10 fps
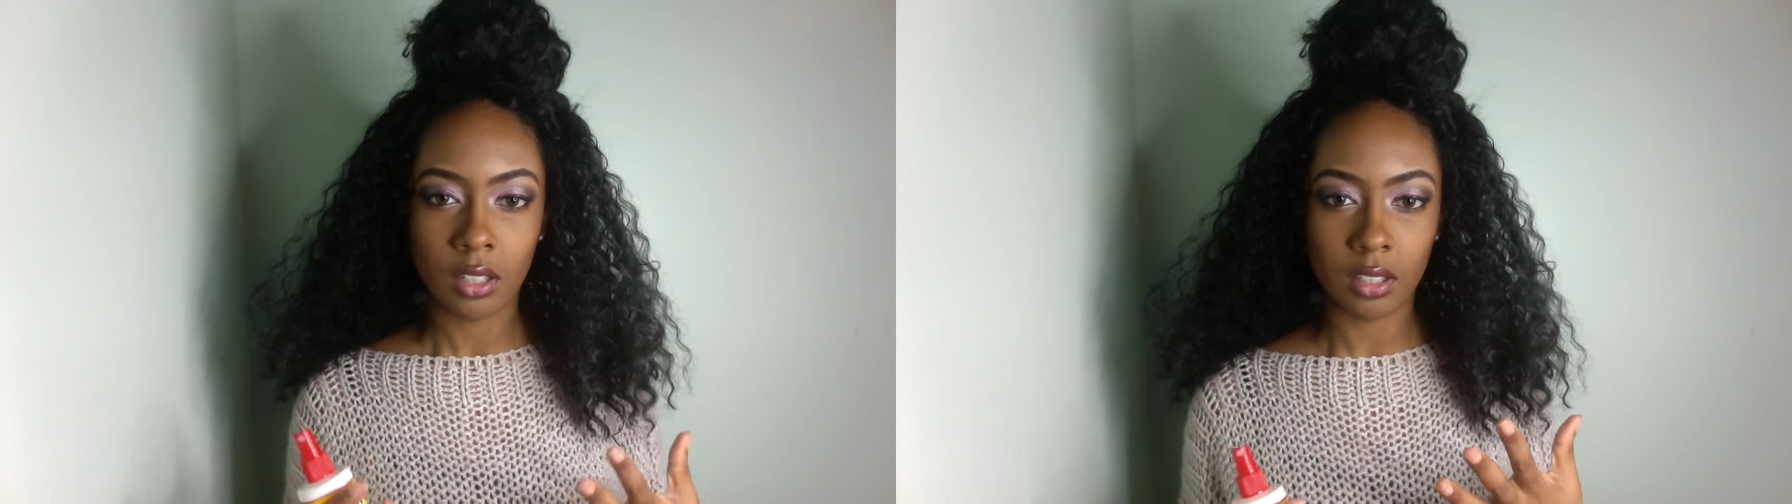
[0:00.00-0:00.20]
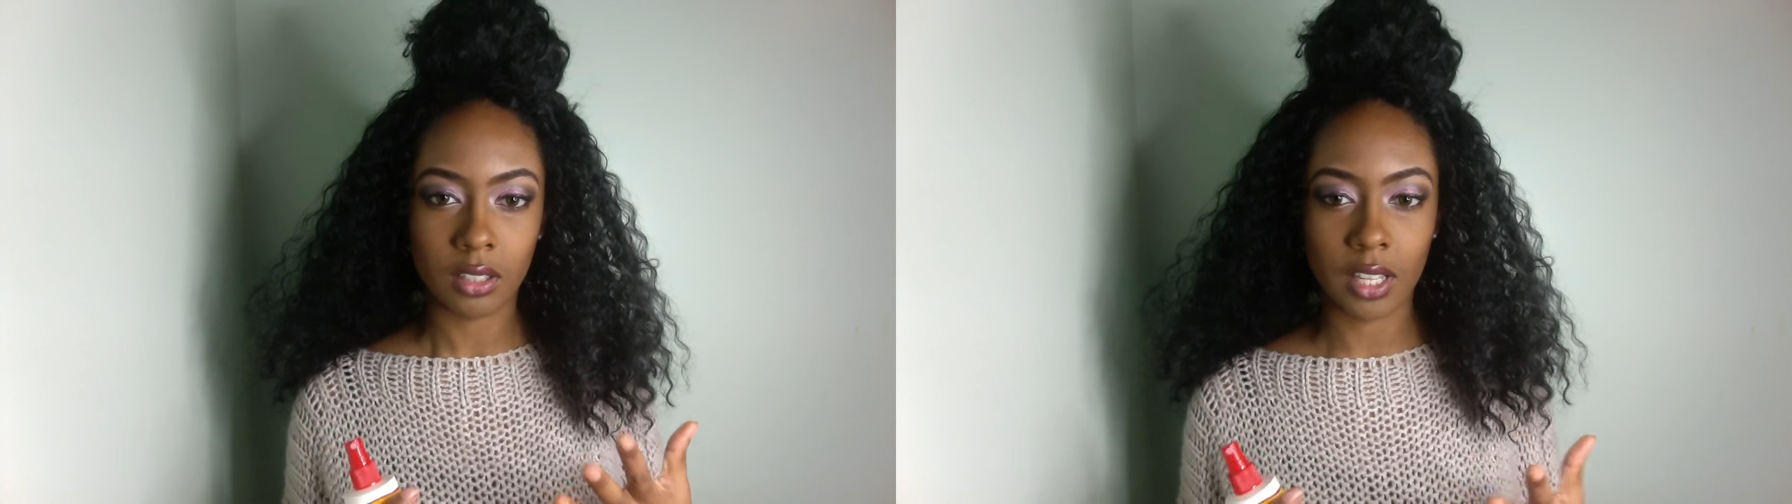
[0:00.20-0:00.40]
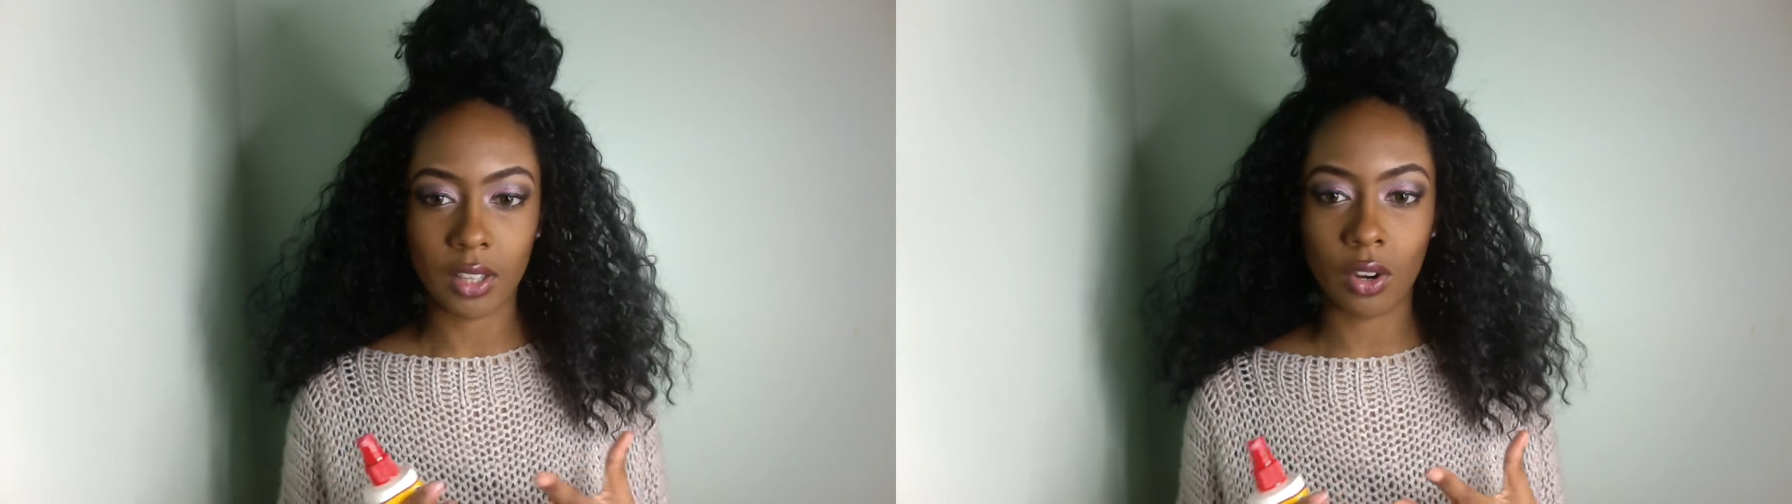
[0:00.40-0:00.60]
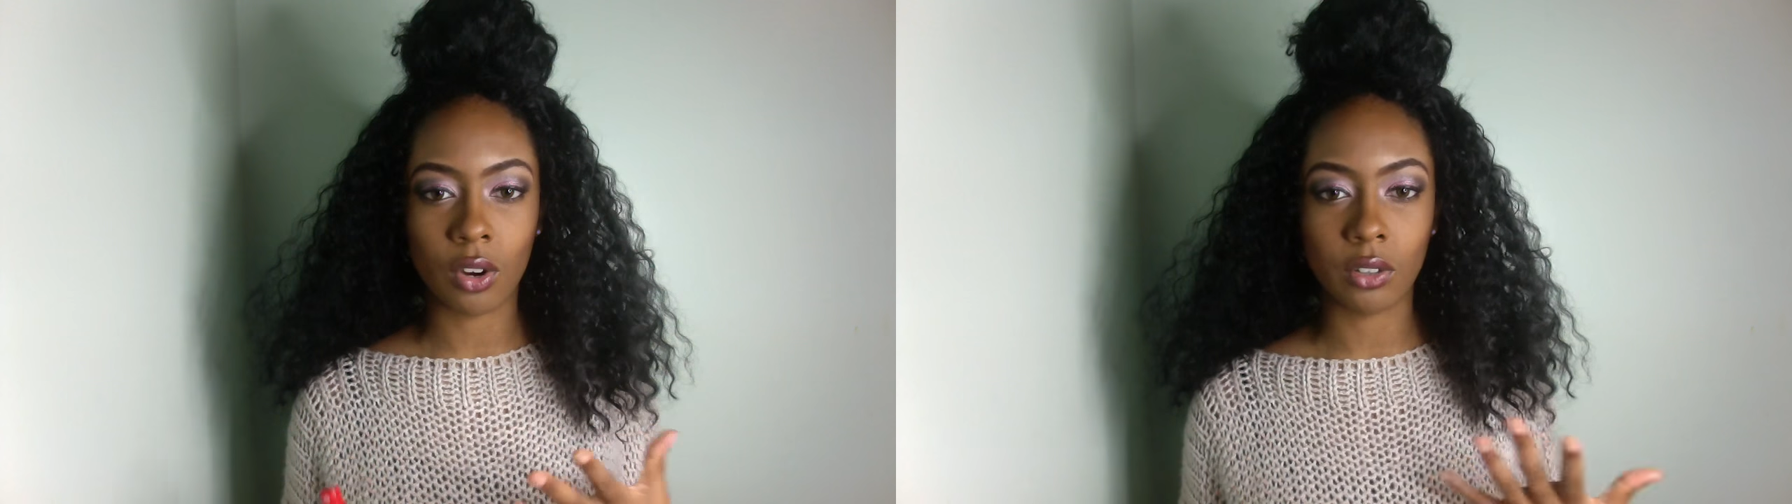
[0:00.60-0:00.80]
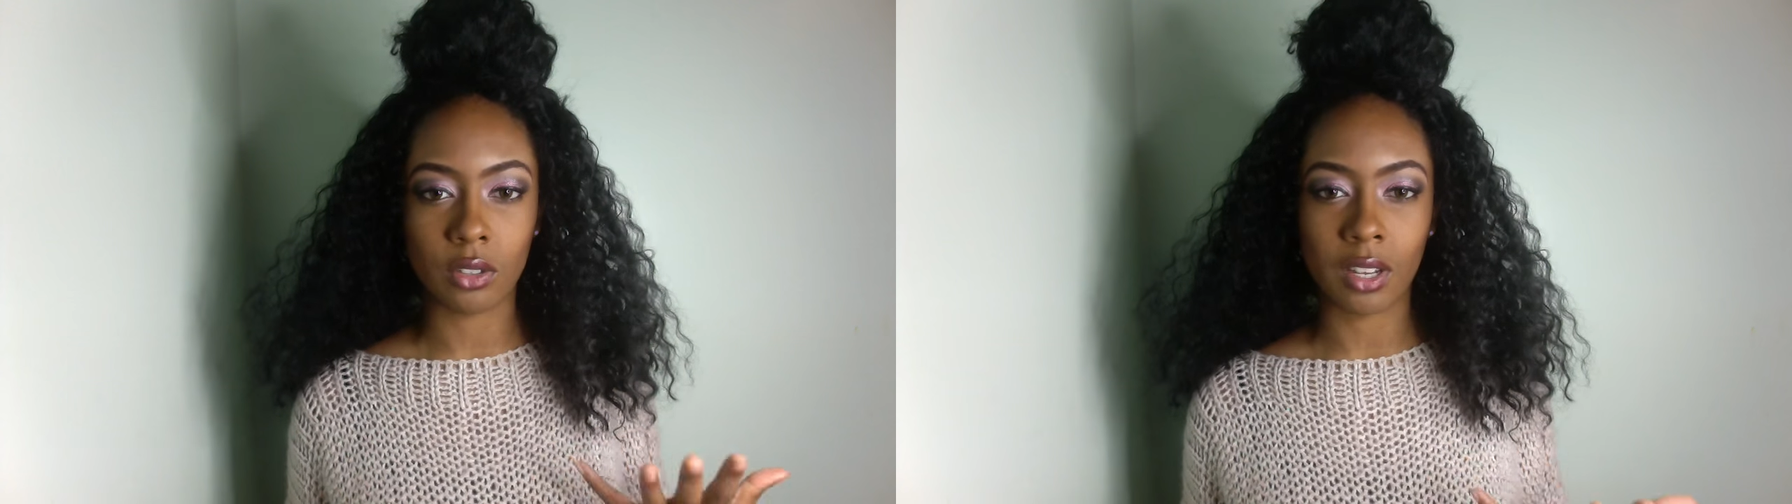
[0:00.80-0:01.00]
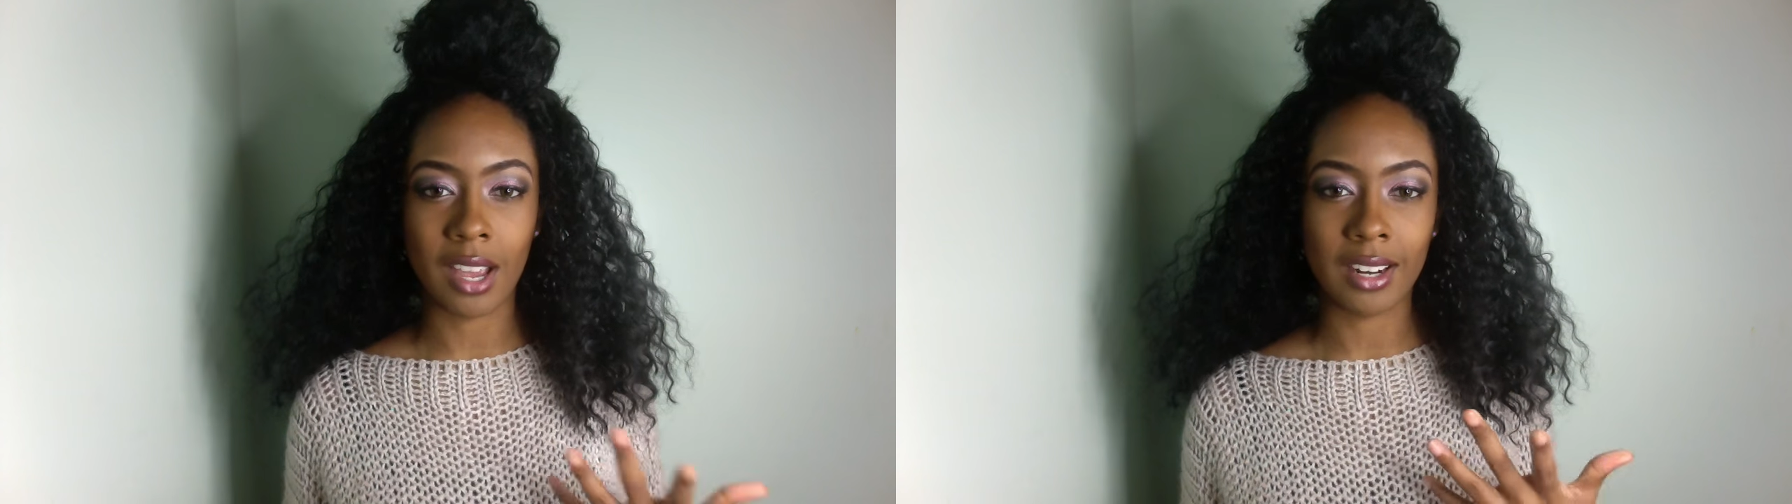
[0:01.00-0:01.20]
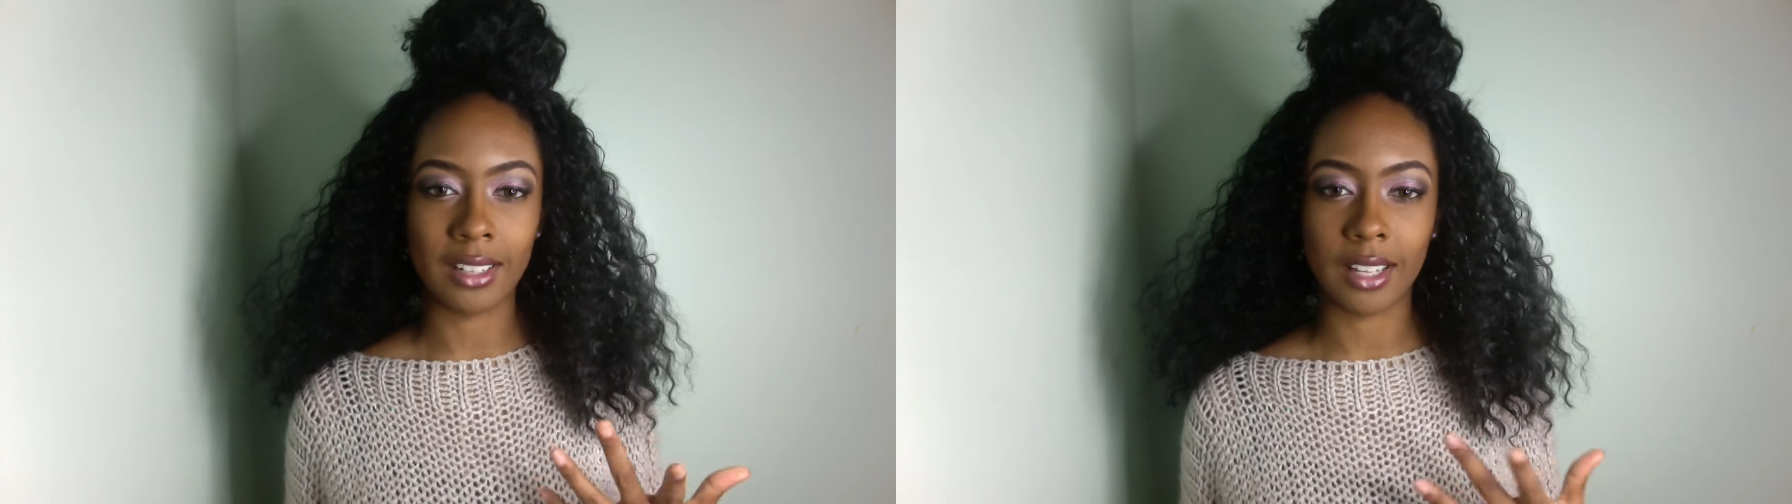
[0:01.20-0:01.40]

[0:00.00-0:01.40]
look like the curls look kind of